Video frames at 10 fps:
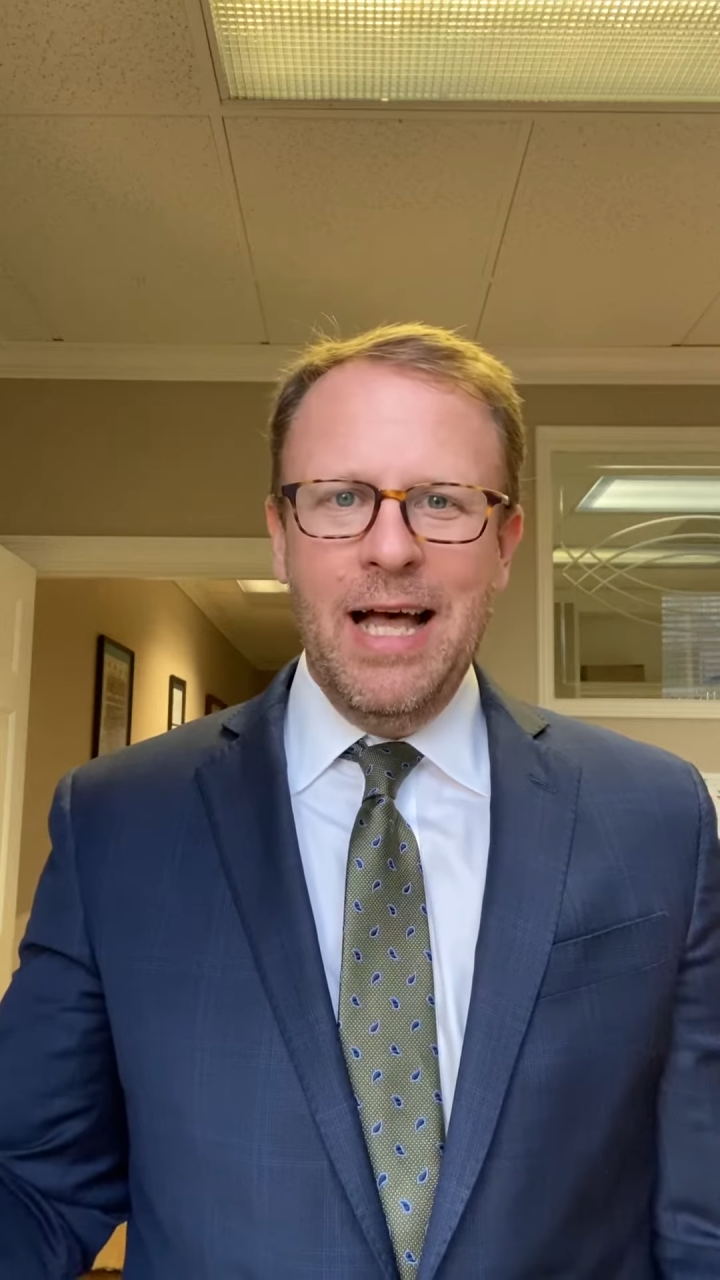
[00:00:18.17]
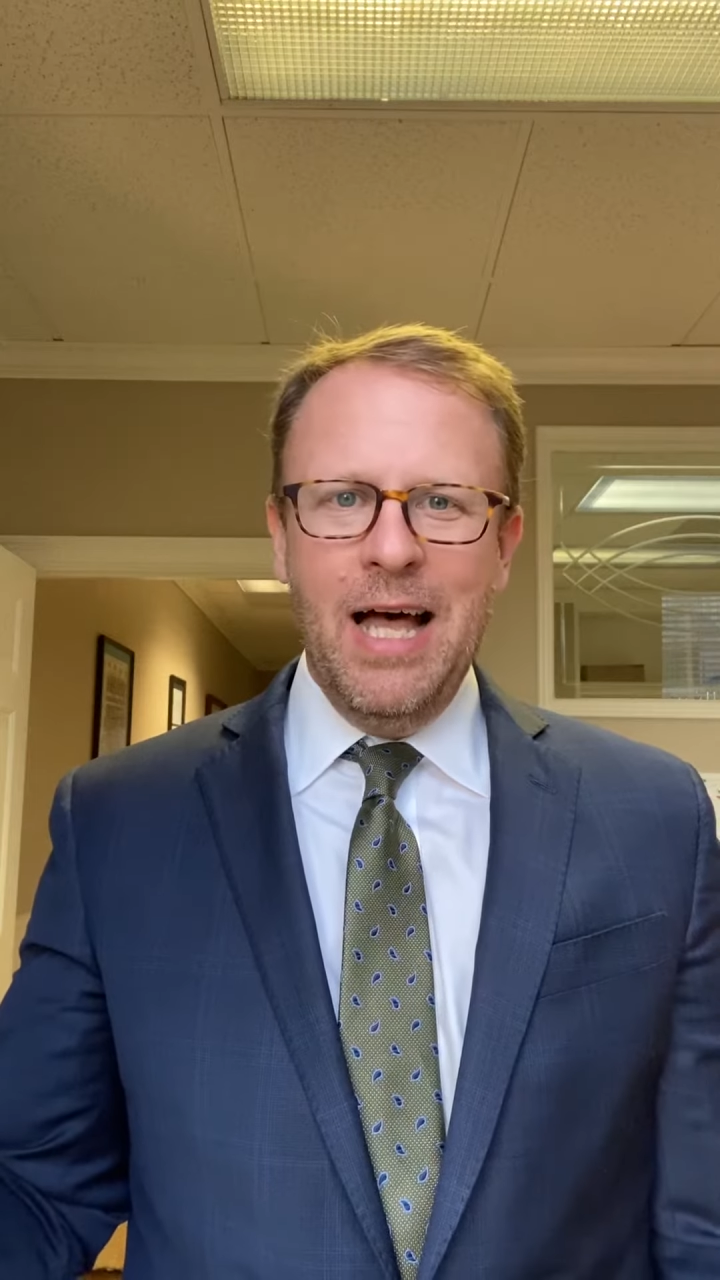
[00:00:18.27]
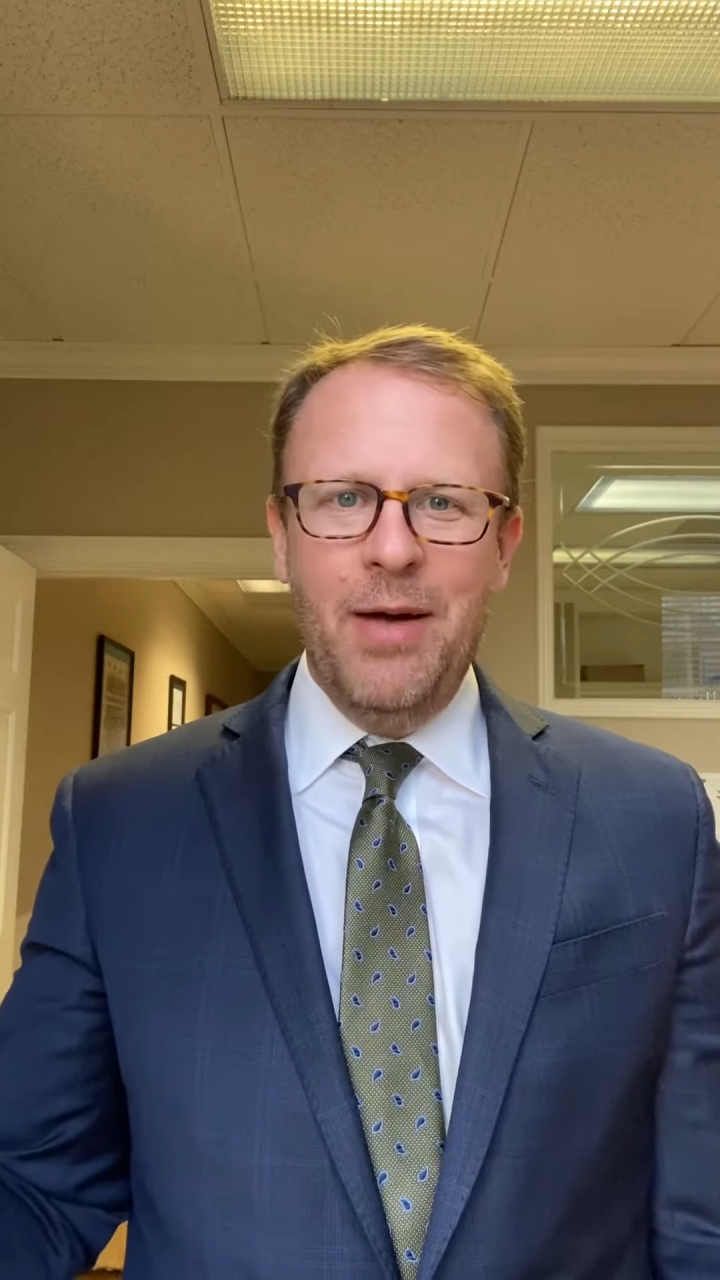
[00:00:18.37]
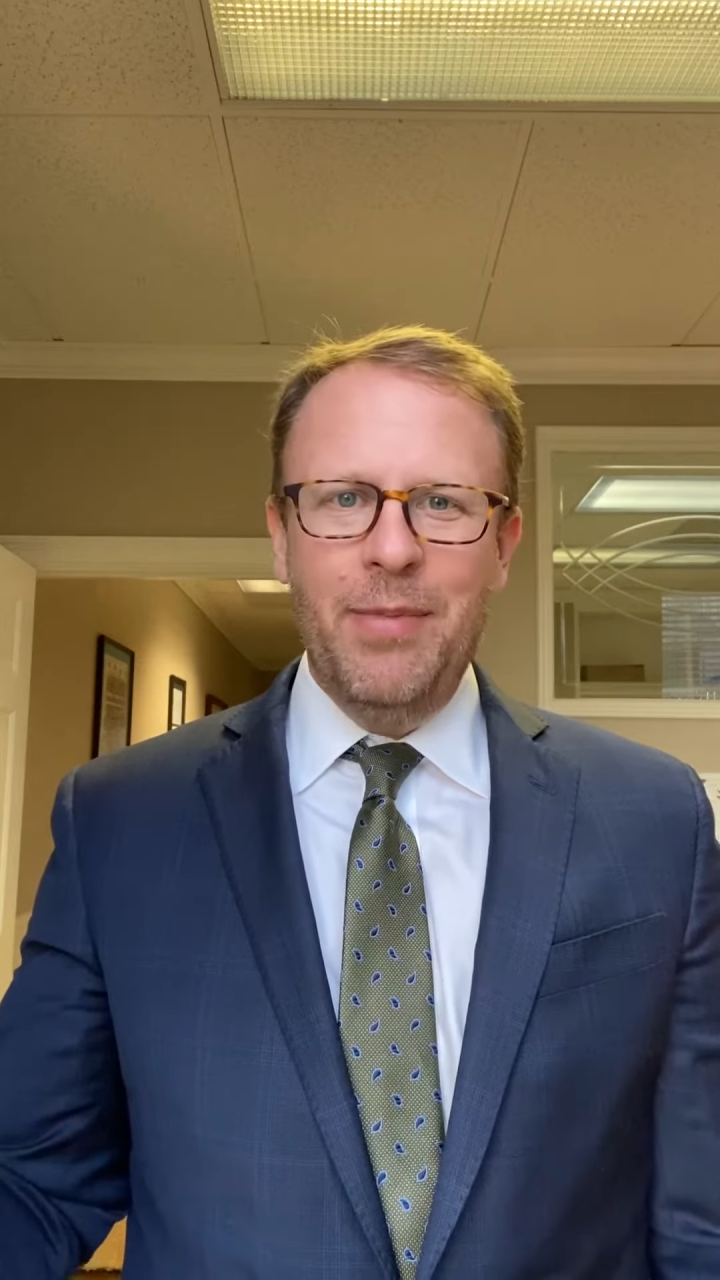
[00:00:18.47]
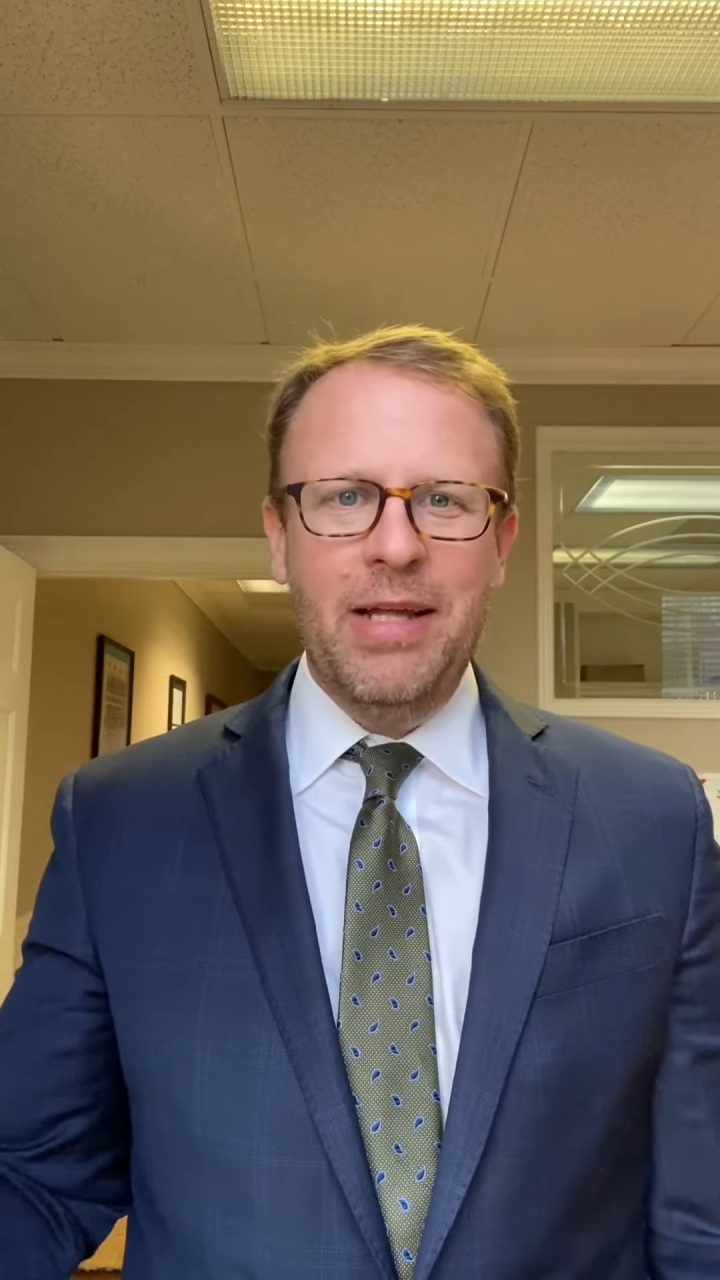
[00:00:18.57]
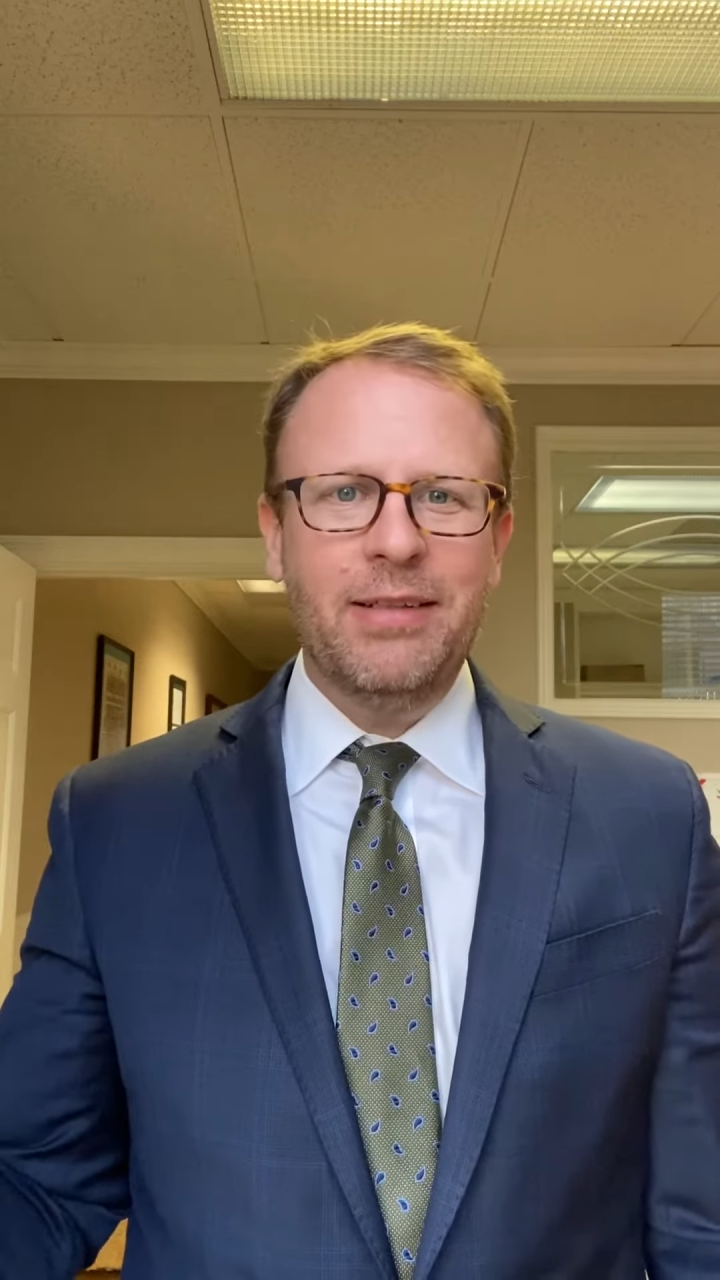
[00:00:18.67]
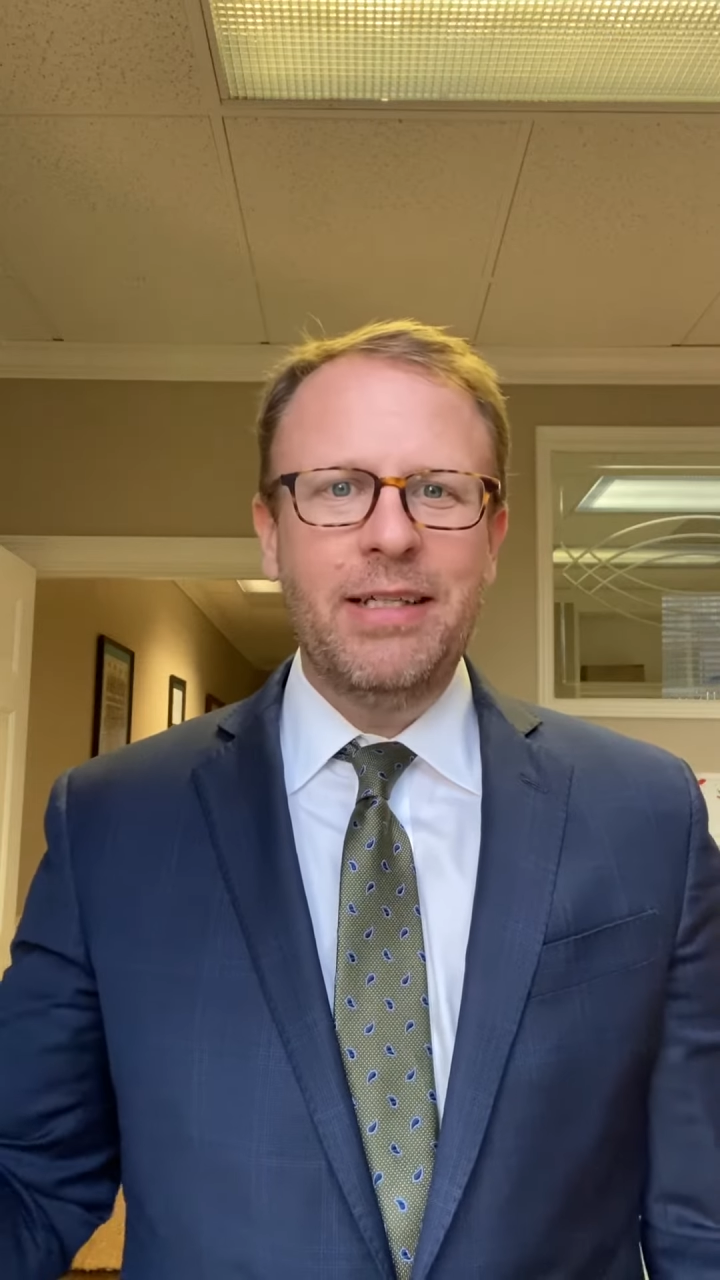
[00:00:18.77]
um, at